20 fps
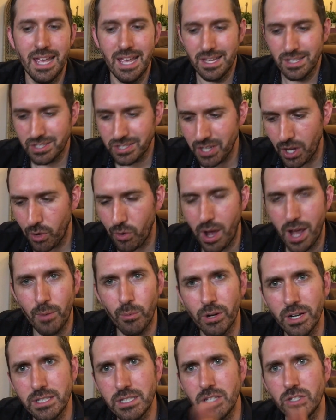So I
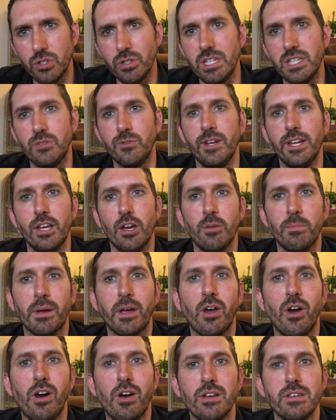wanted to do this video
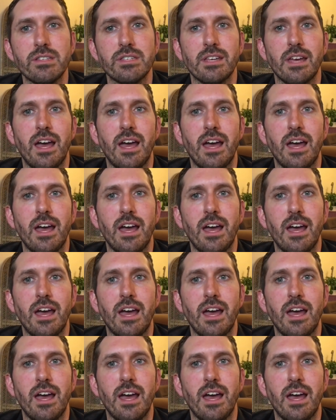because